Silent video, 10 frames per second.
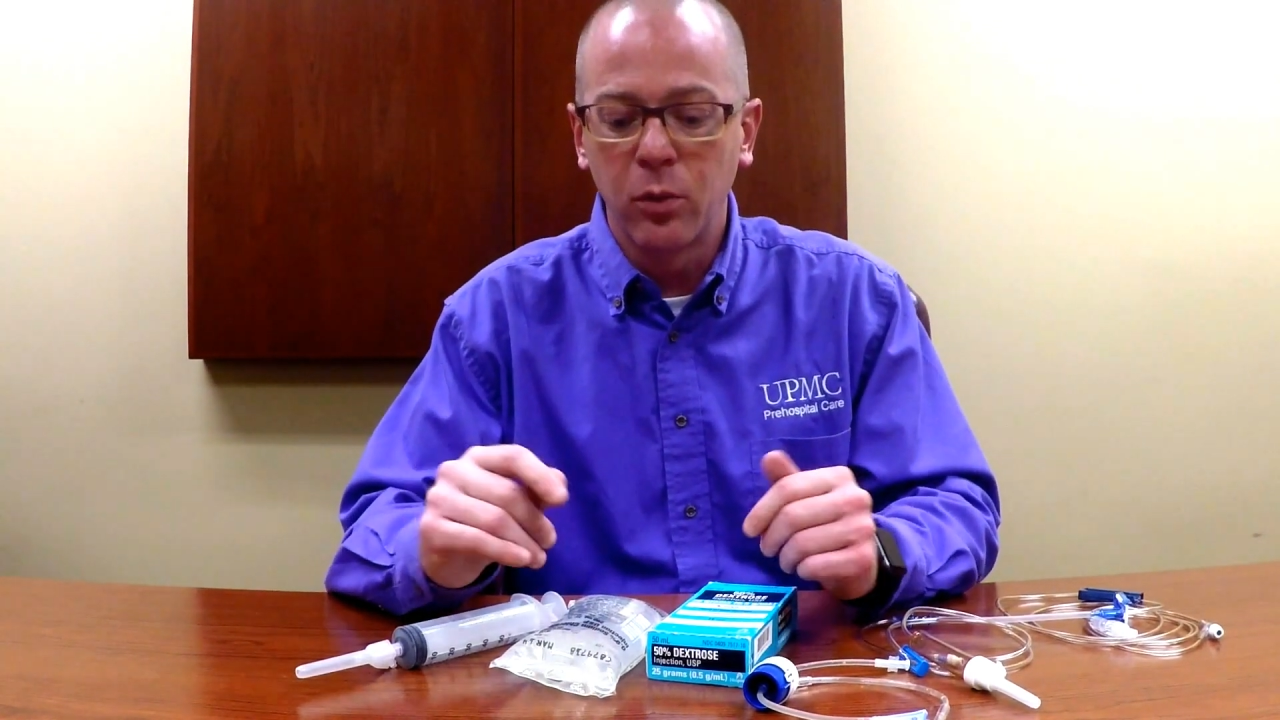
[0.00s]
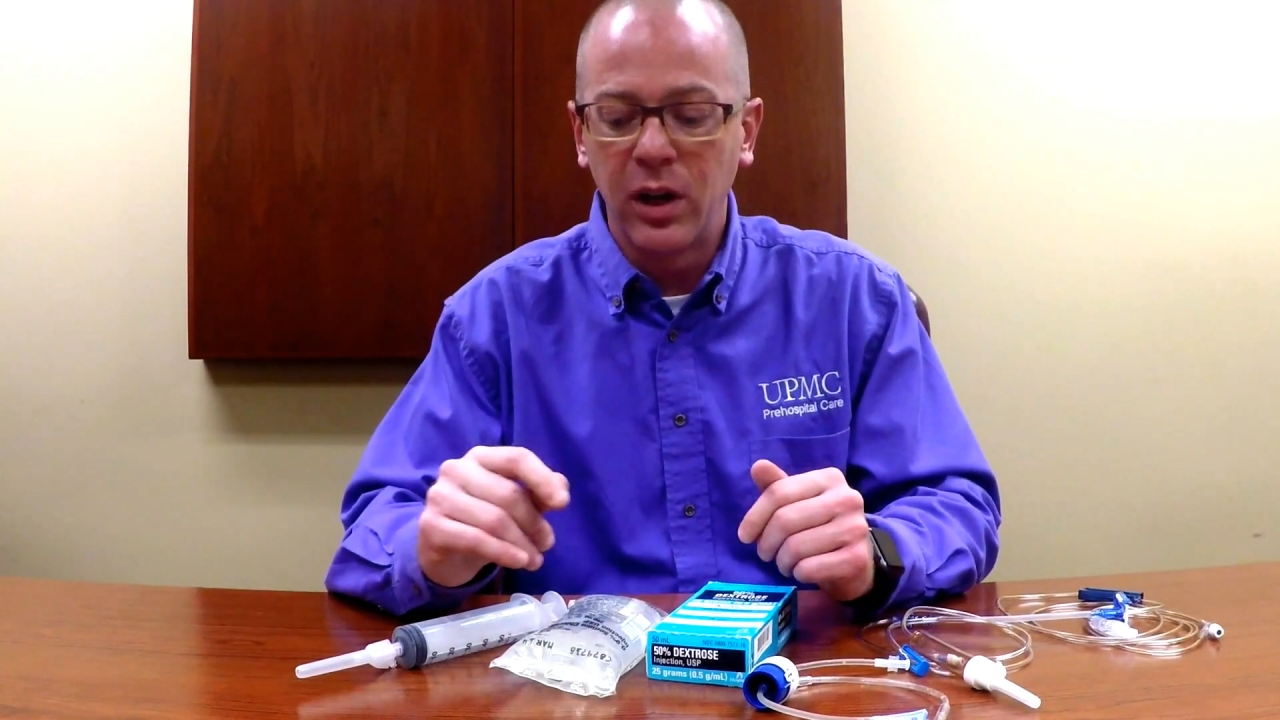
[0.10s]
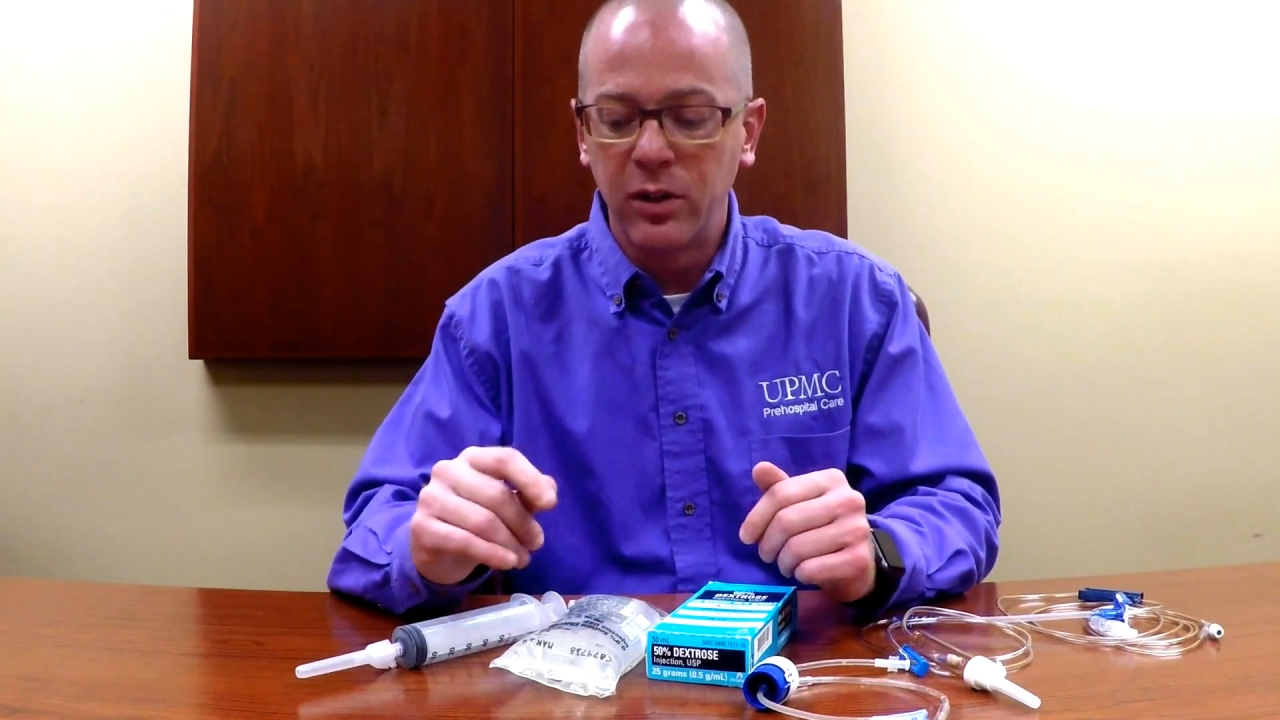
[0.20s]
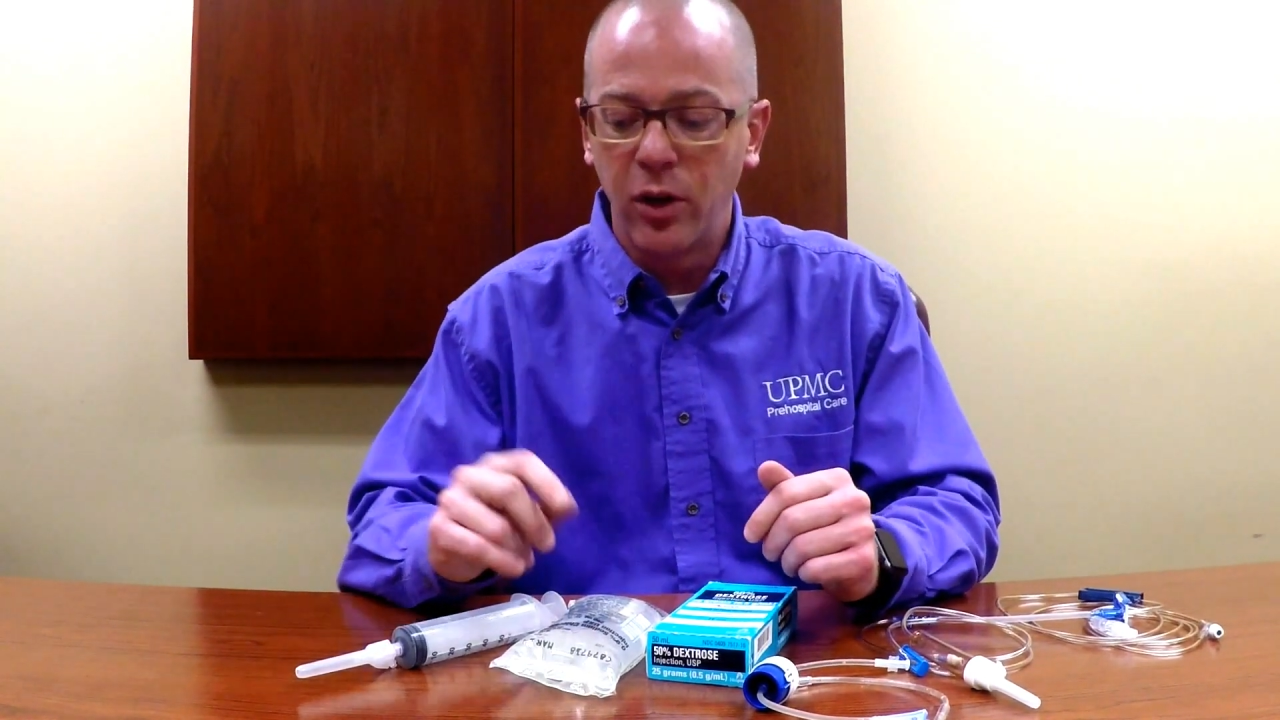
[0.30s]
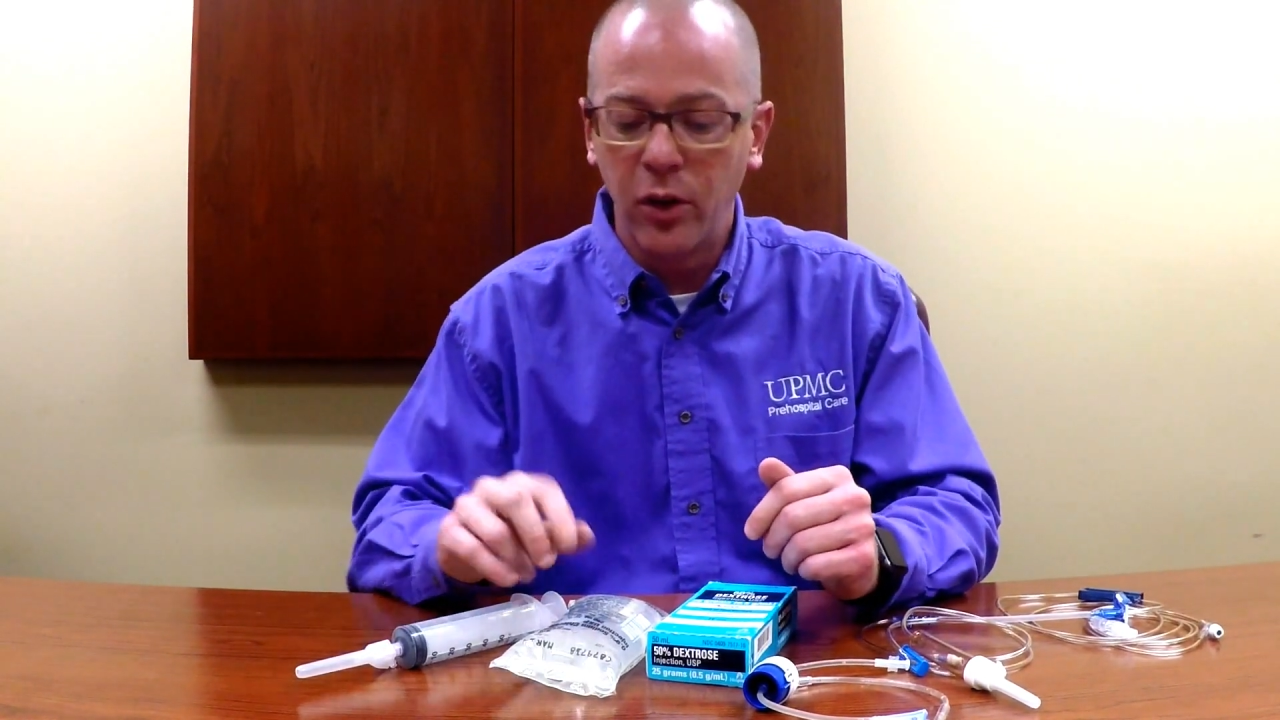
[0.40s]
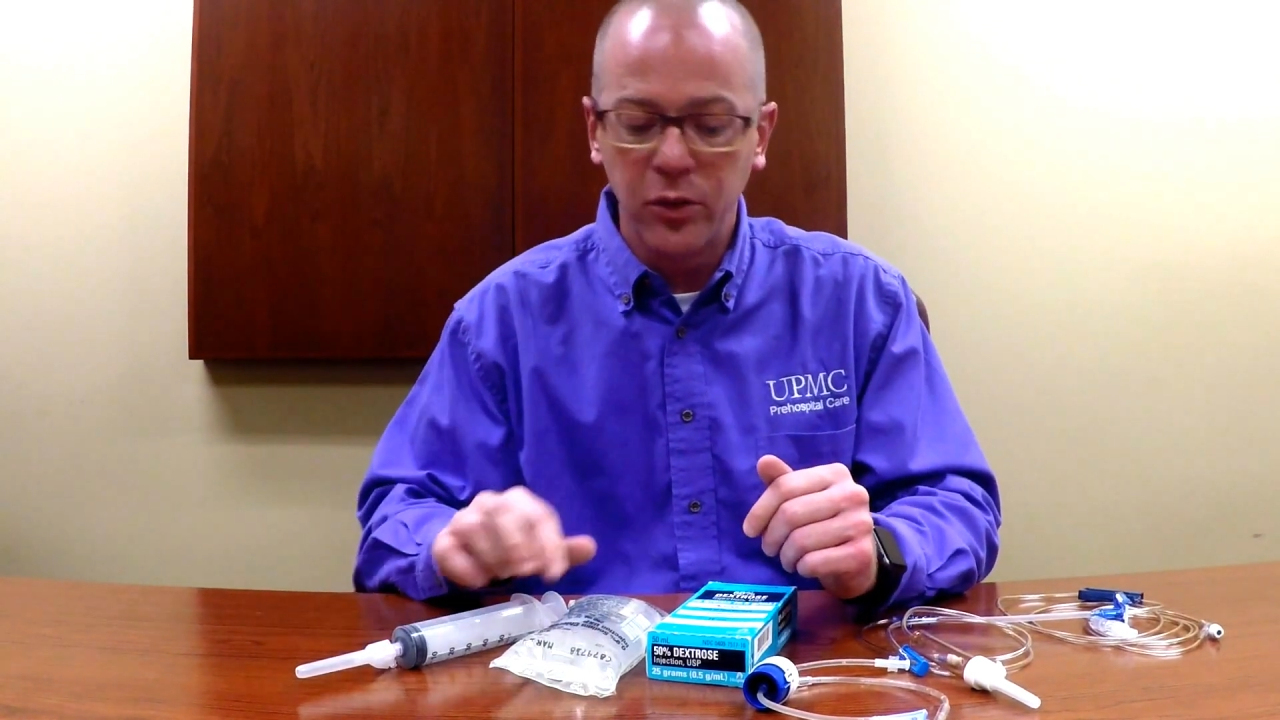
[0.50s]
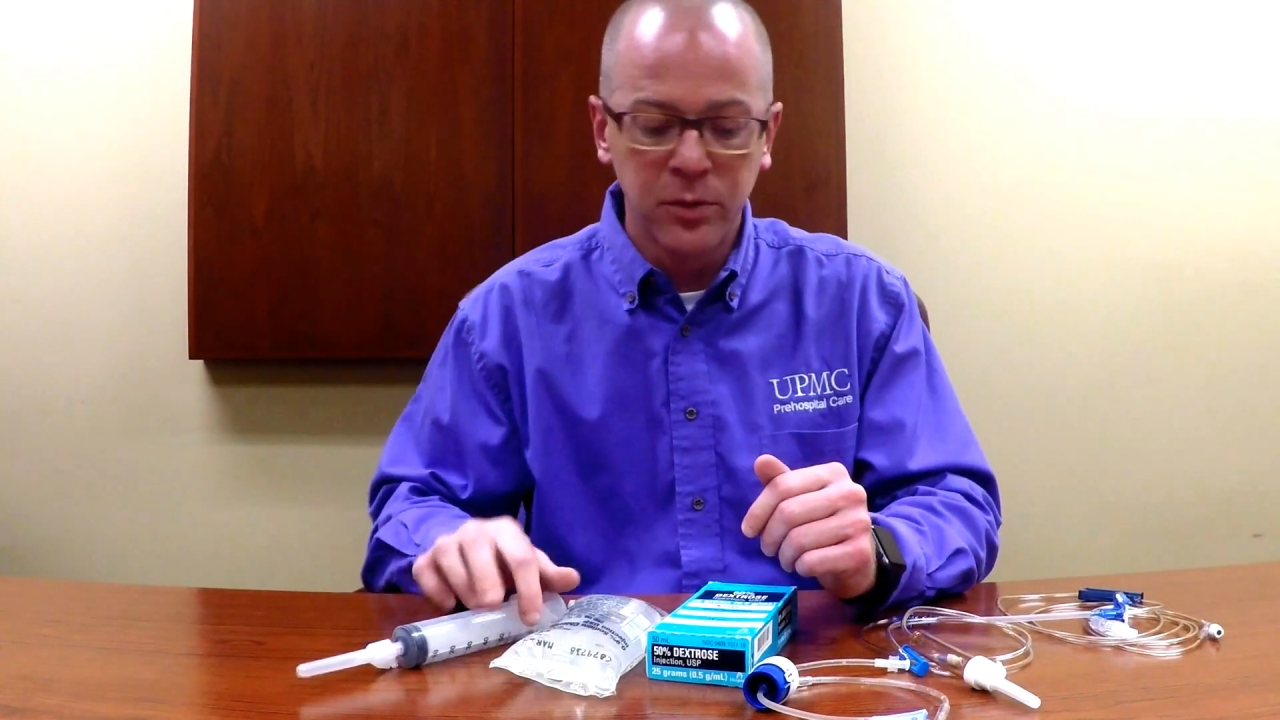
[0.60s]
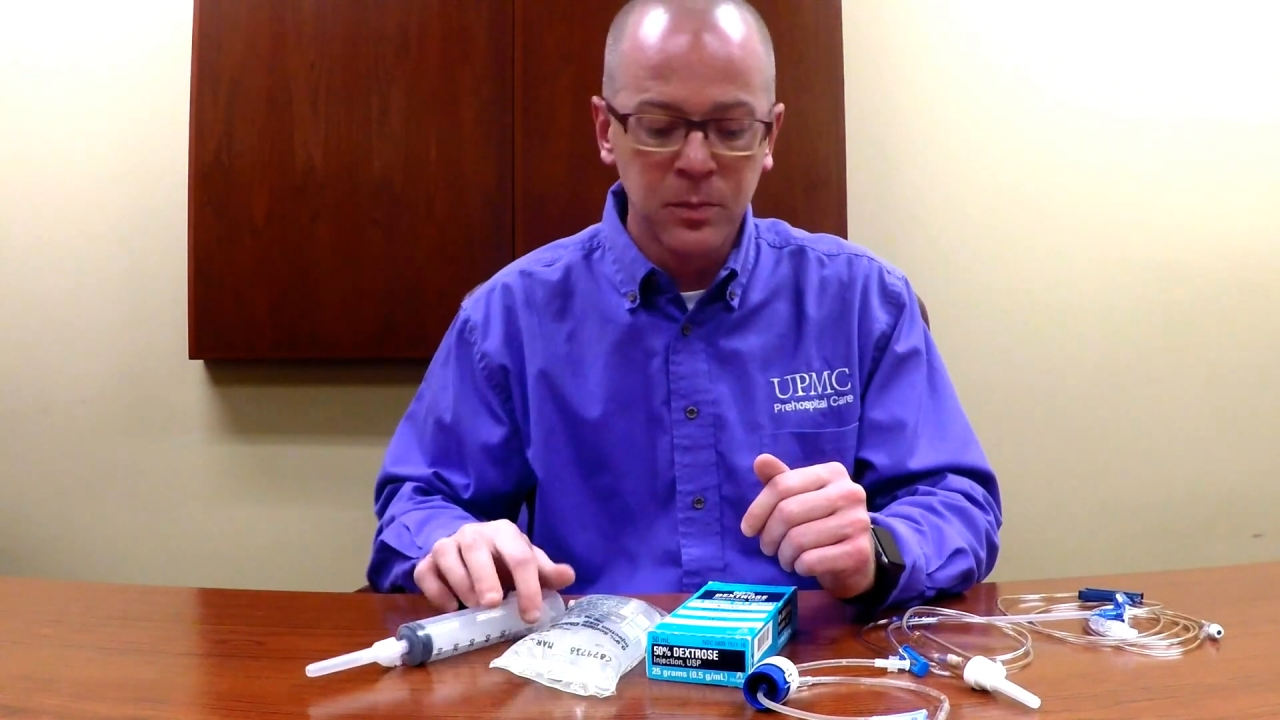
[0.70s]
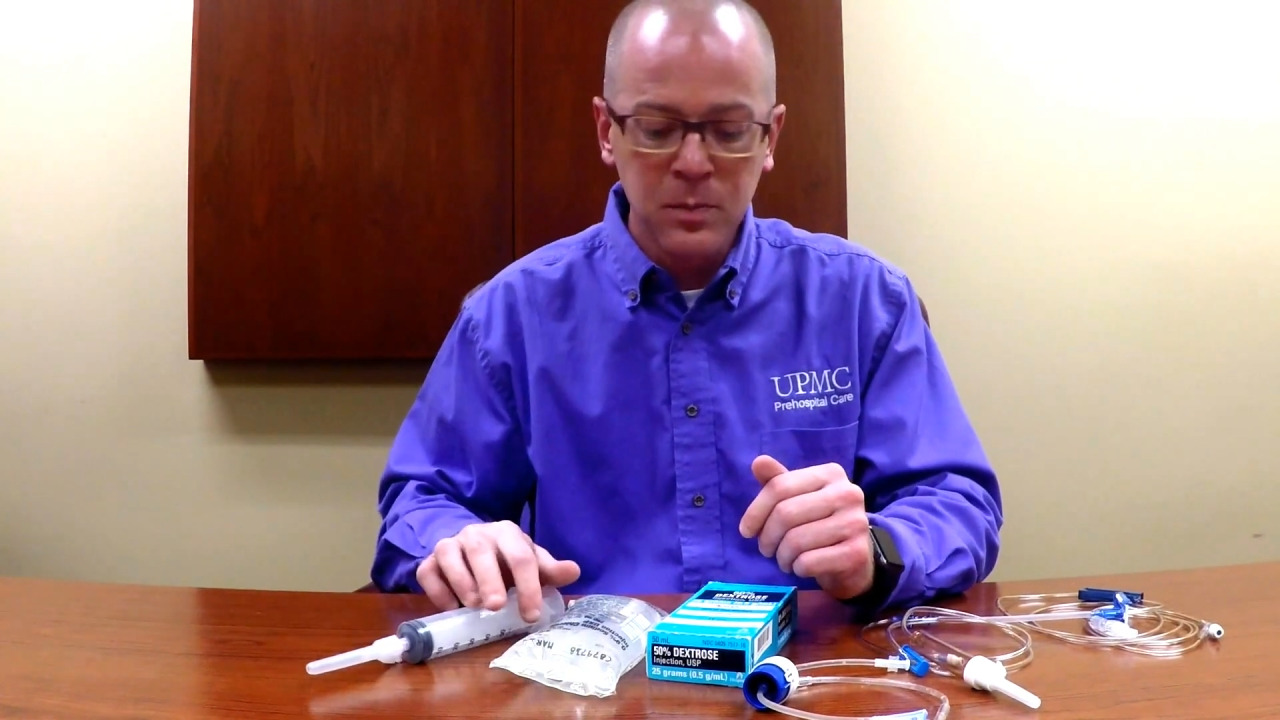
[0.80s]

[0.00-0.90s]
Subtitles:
right dose.